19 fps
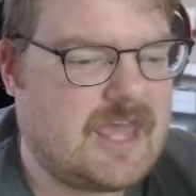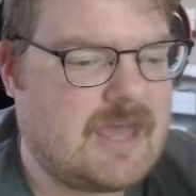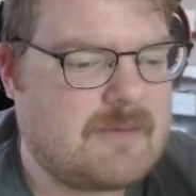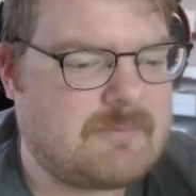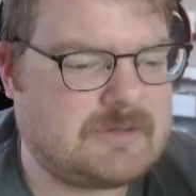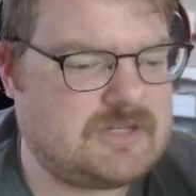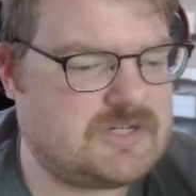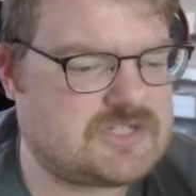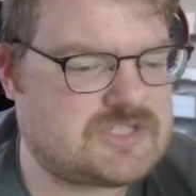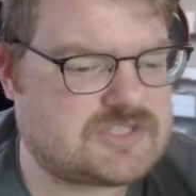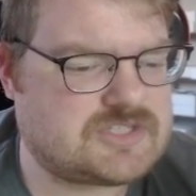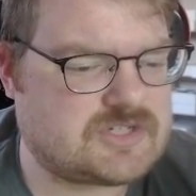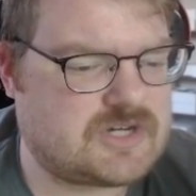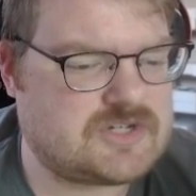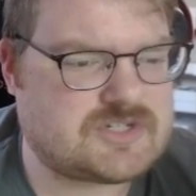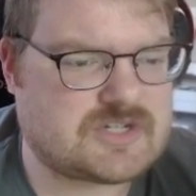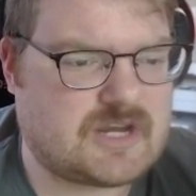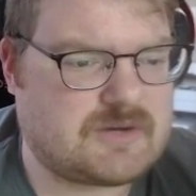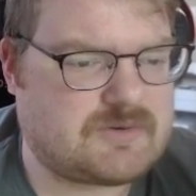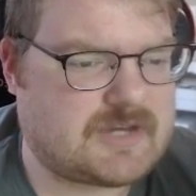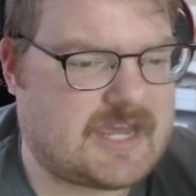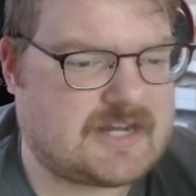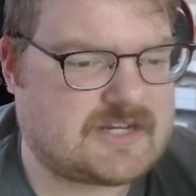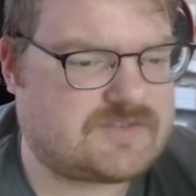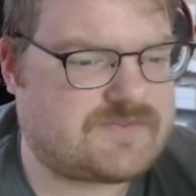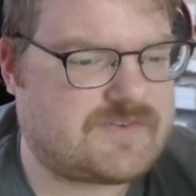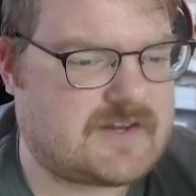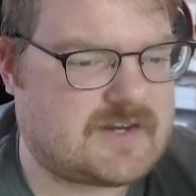But you just search, okay, I
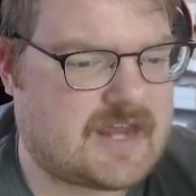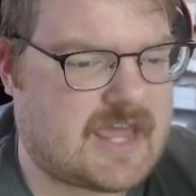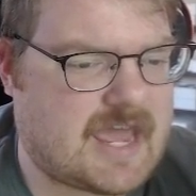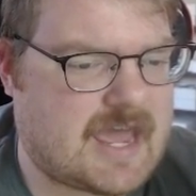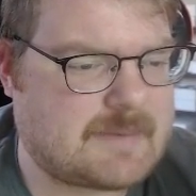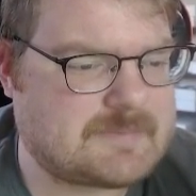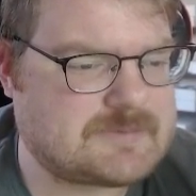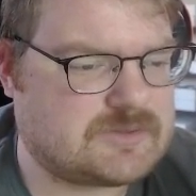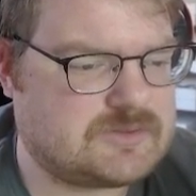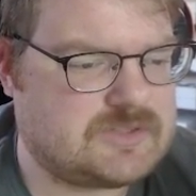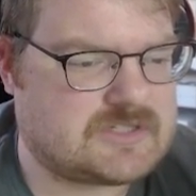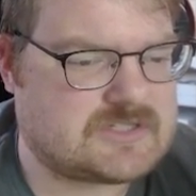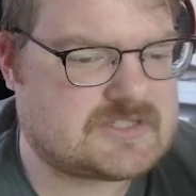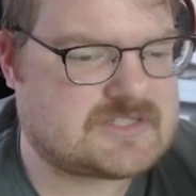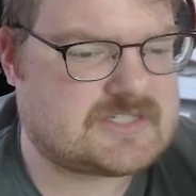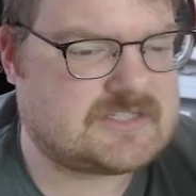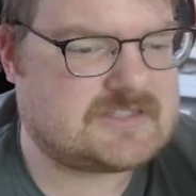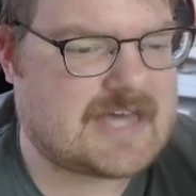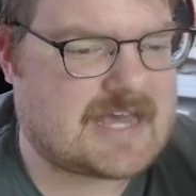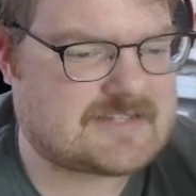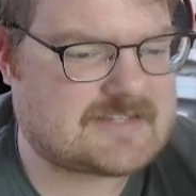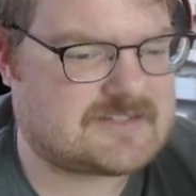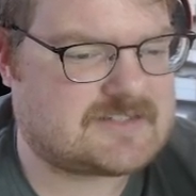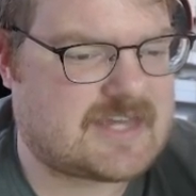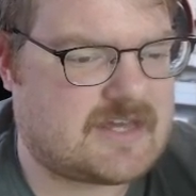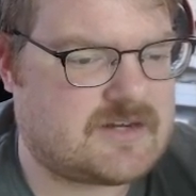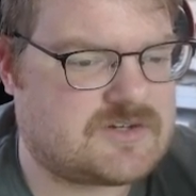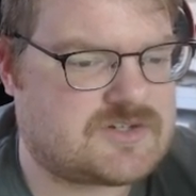just found an Absol, and you can see last
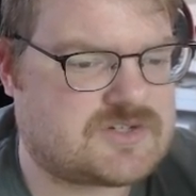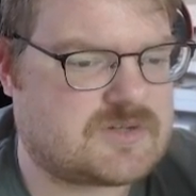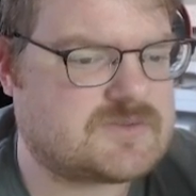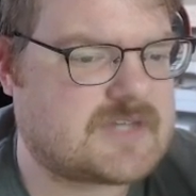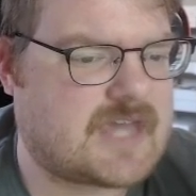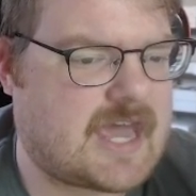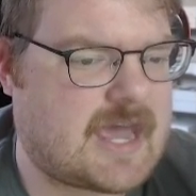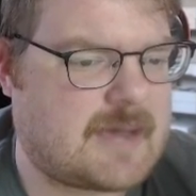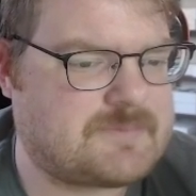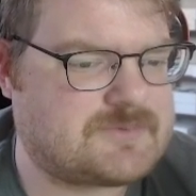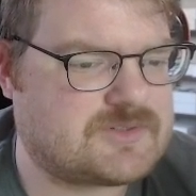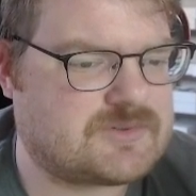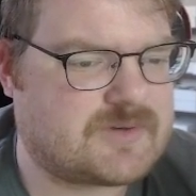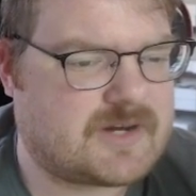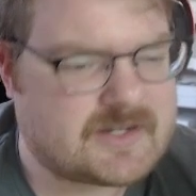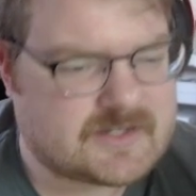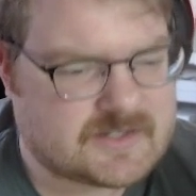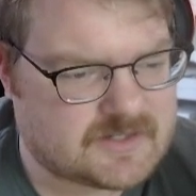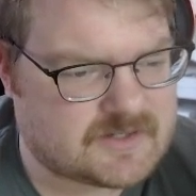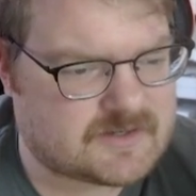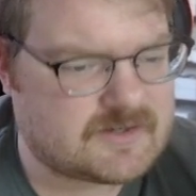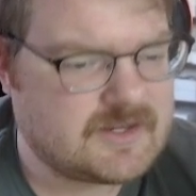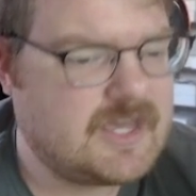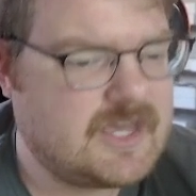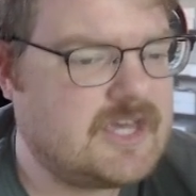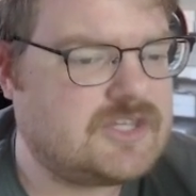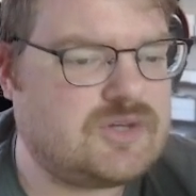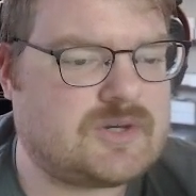encounter shows Absol right here.
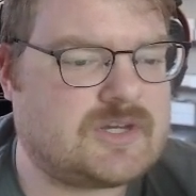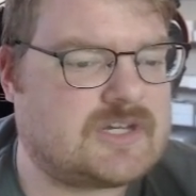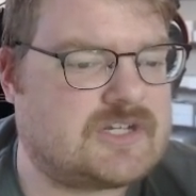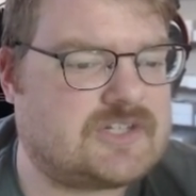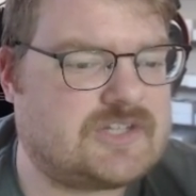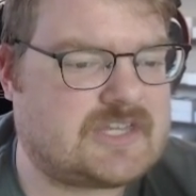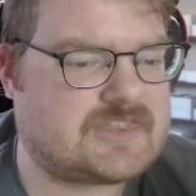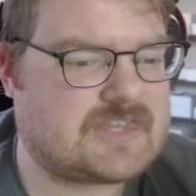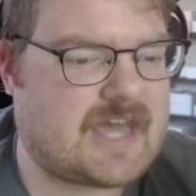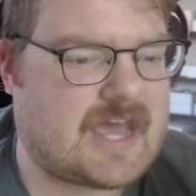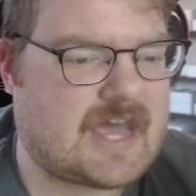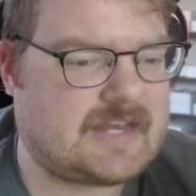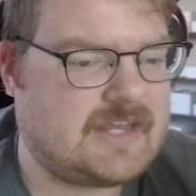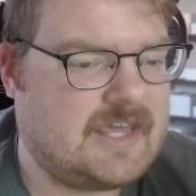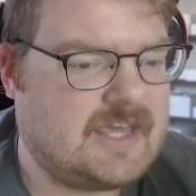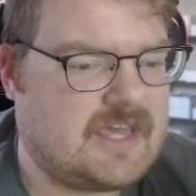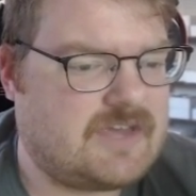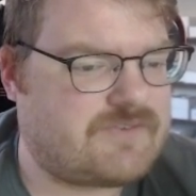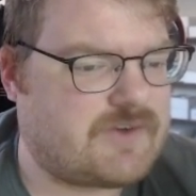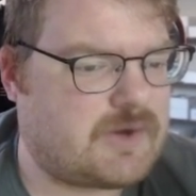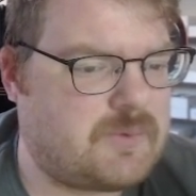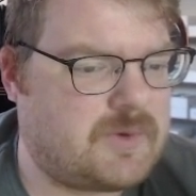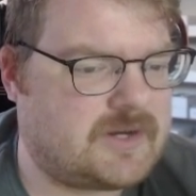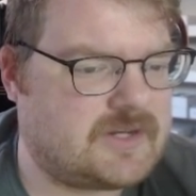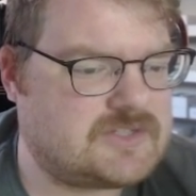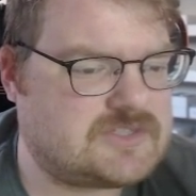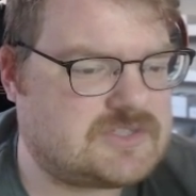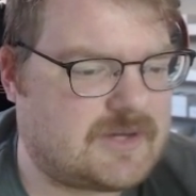You can click that. If I
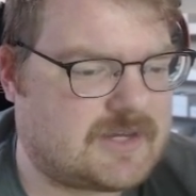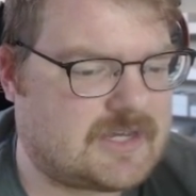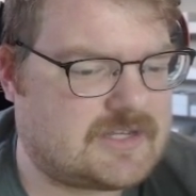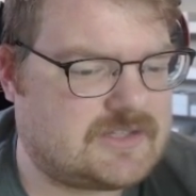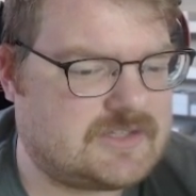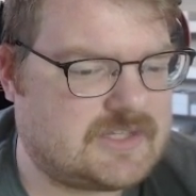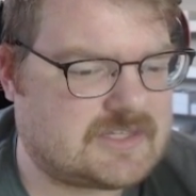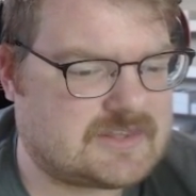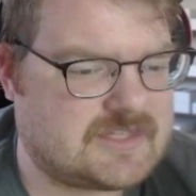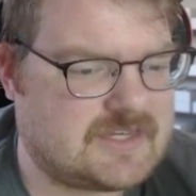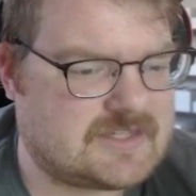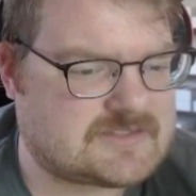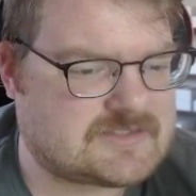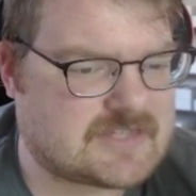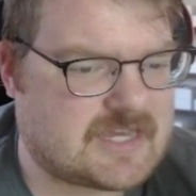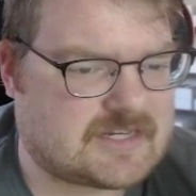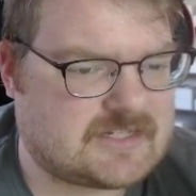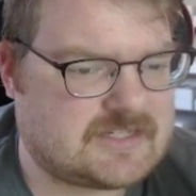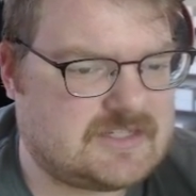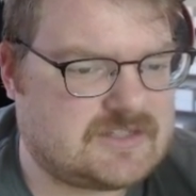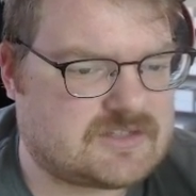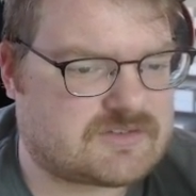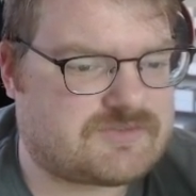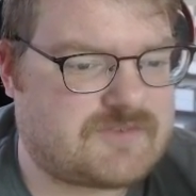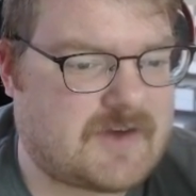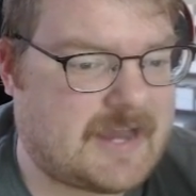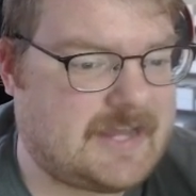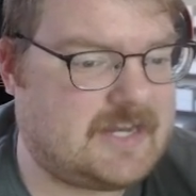wanted to, I could click this. I could either
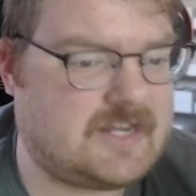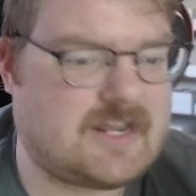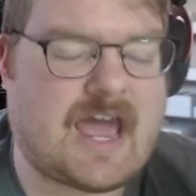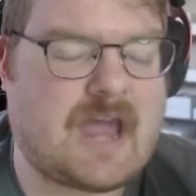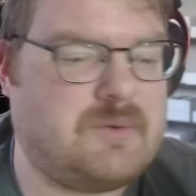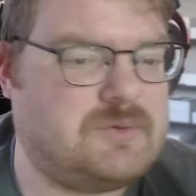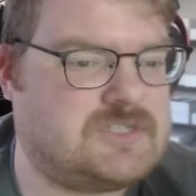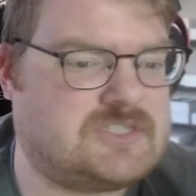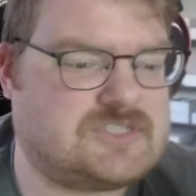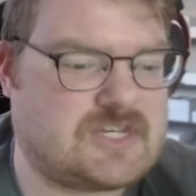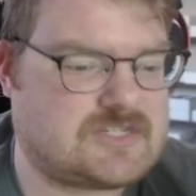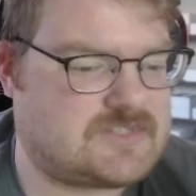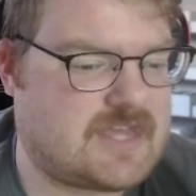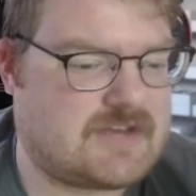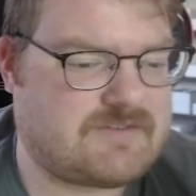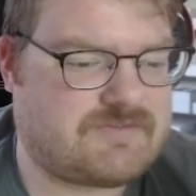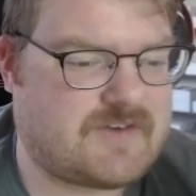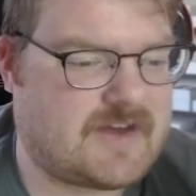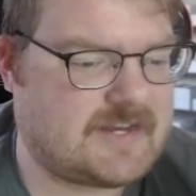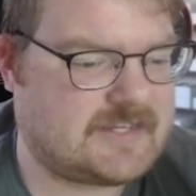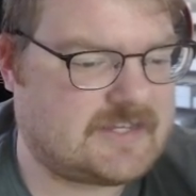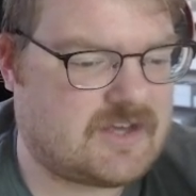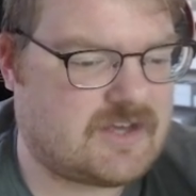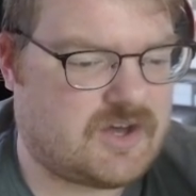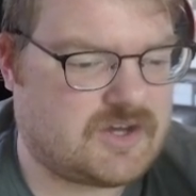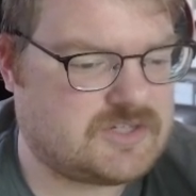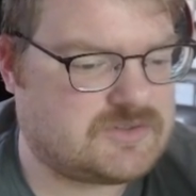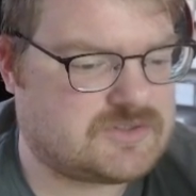fight it. I would suggest not fighting it.
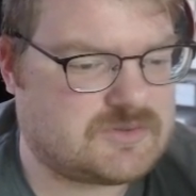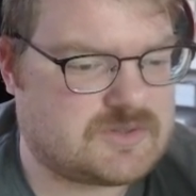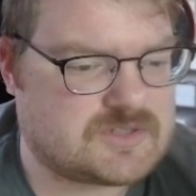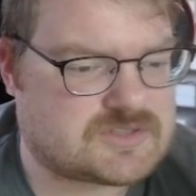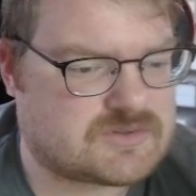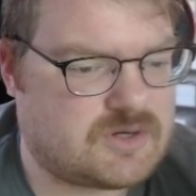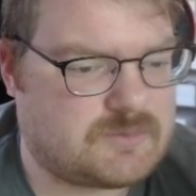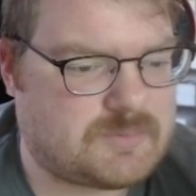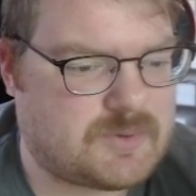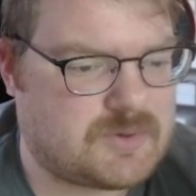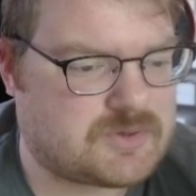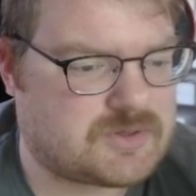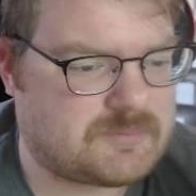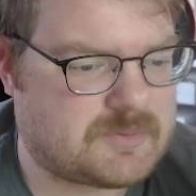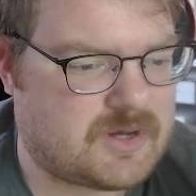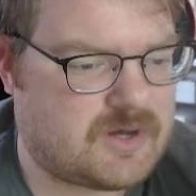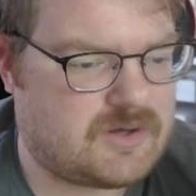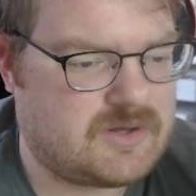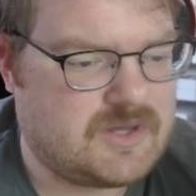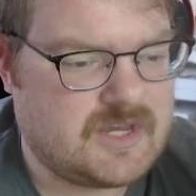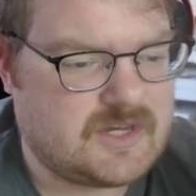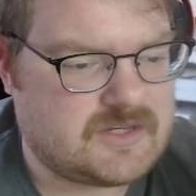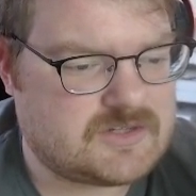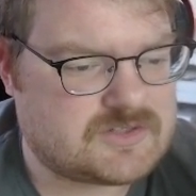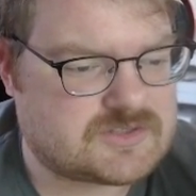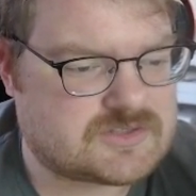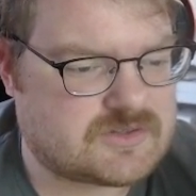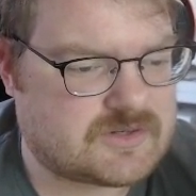All you do is throw a Pokeball. You
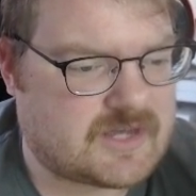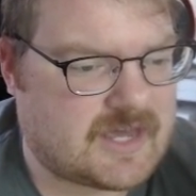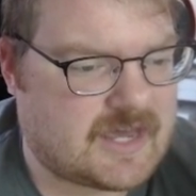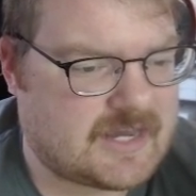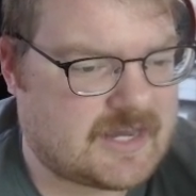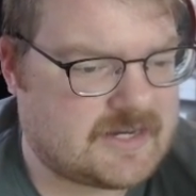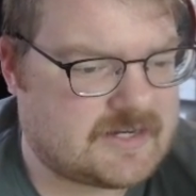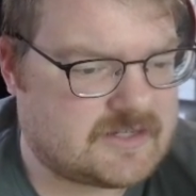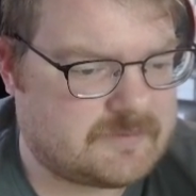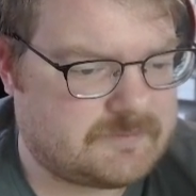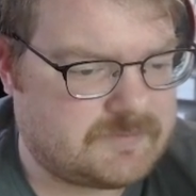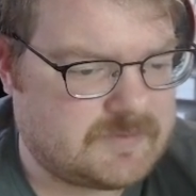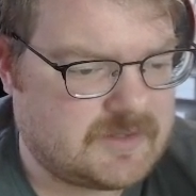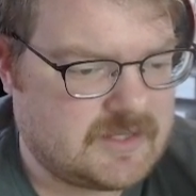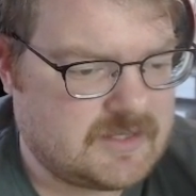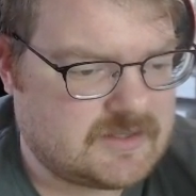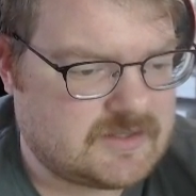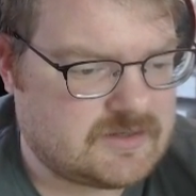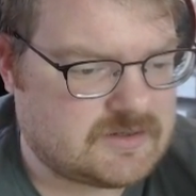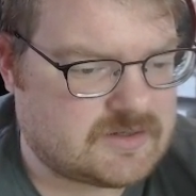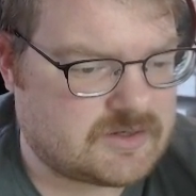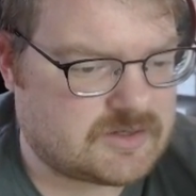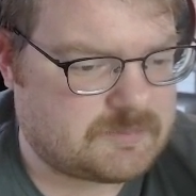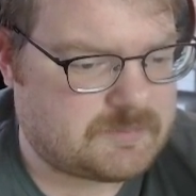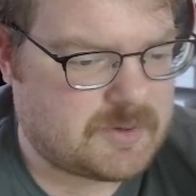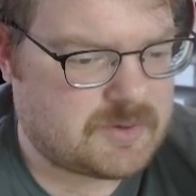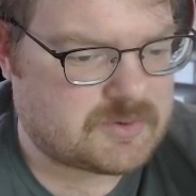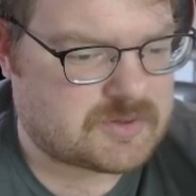just go to item, you go to
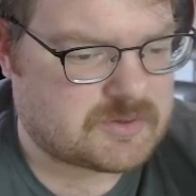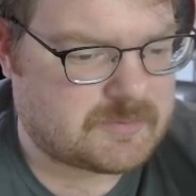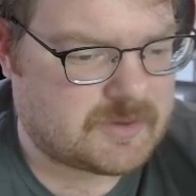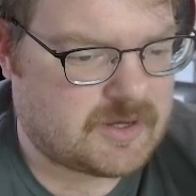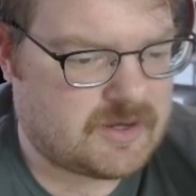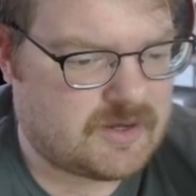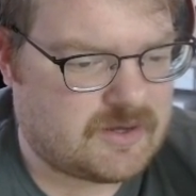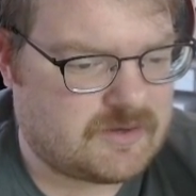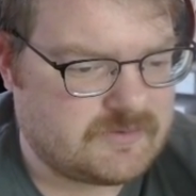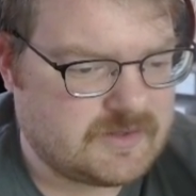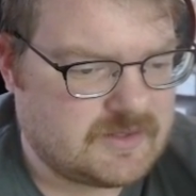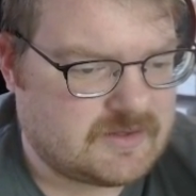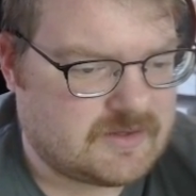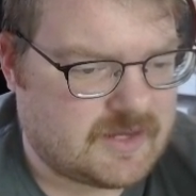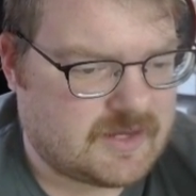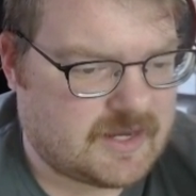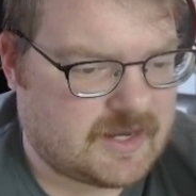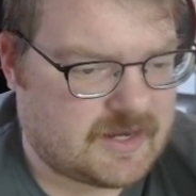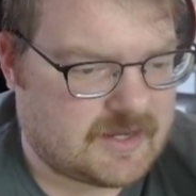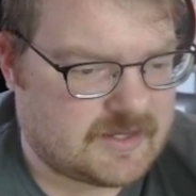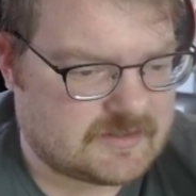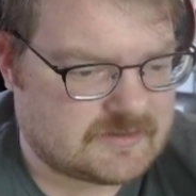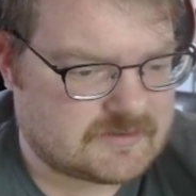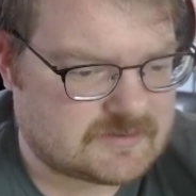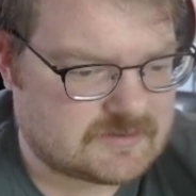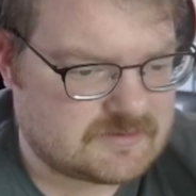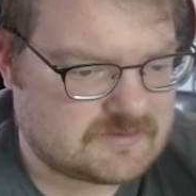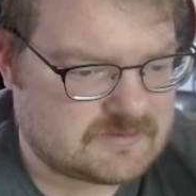Pokeball, and
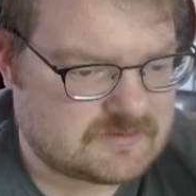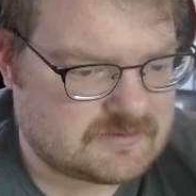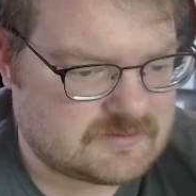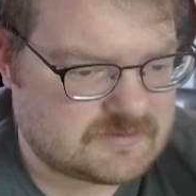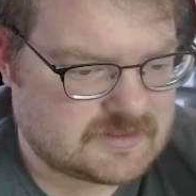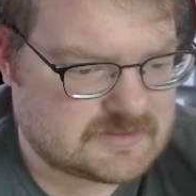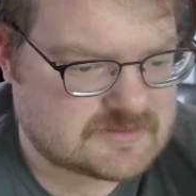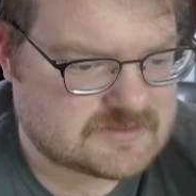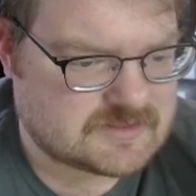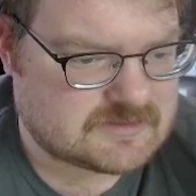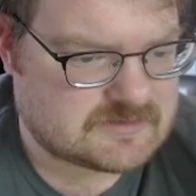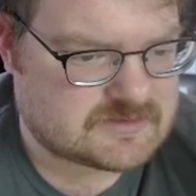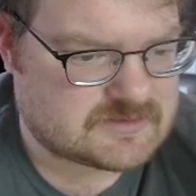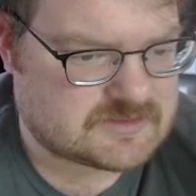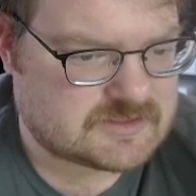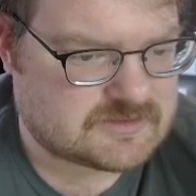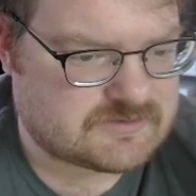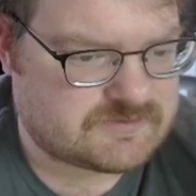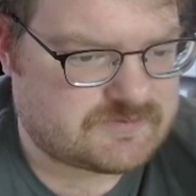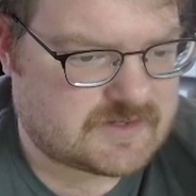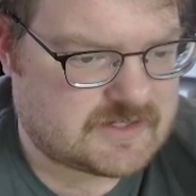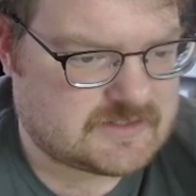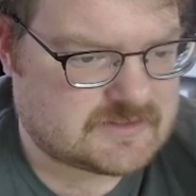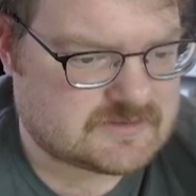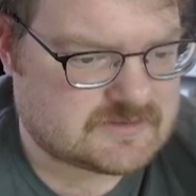is it click fight?